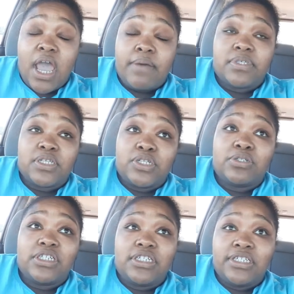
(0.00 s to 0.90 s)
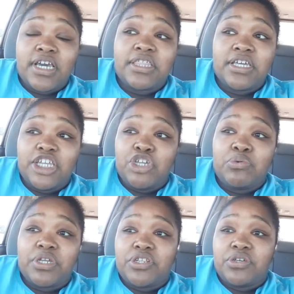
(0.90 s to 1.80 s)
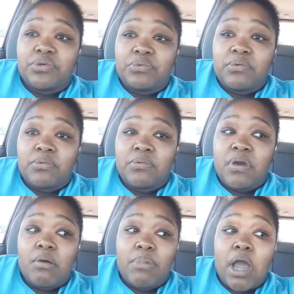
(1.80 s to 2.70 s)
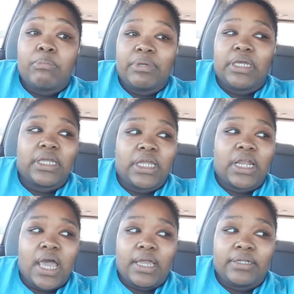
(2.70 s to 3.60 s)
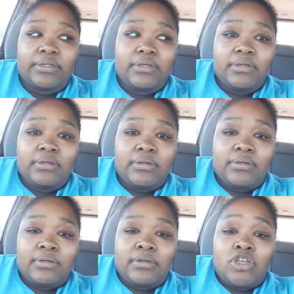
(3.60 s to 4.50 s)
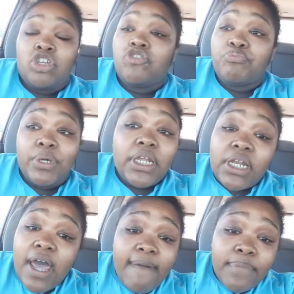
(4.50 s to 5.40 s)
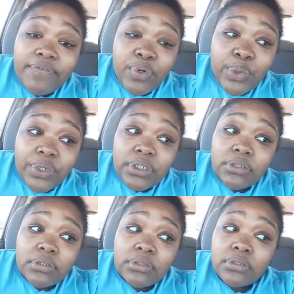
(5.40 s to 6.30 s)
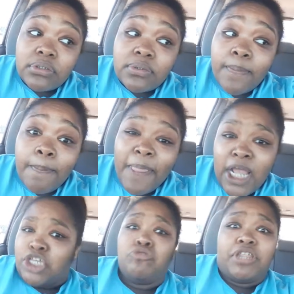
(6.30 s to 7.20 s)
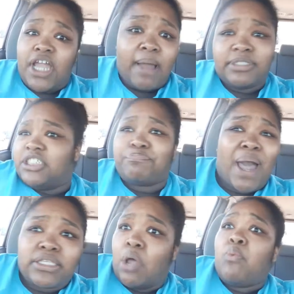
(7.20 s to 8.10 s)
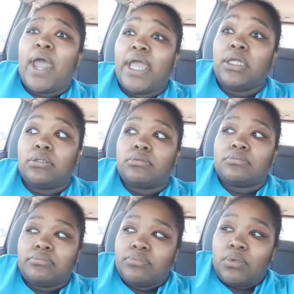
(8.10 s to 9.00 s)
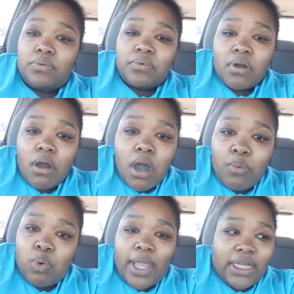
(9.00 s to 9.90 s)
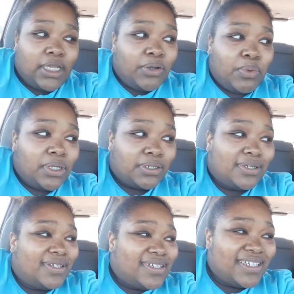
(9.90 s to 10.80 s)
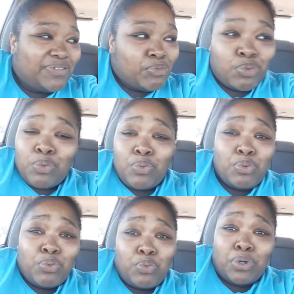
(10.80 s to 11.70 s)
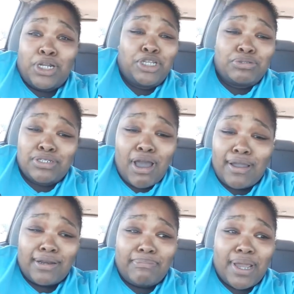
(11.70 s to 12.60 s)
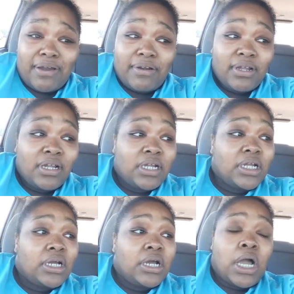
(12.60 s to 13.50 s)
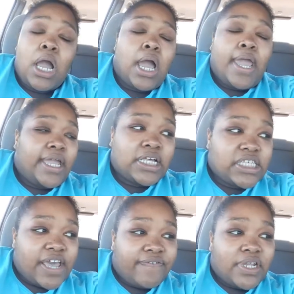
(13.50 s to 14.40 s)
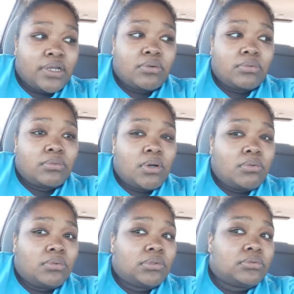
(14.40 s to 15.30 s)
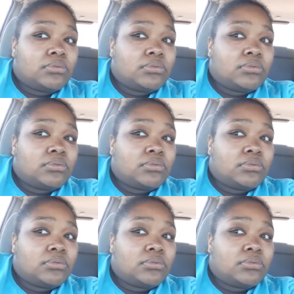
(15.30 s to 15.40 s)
absolutely nothing you can do about being in line. You've been in line before. You think I'm just about to wait? Well, we're all waiting. What are you talking about? I ain't got time for that. Well,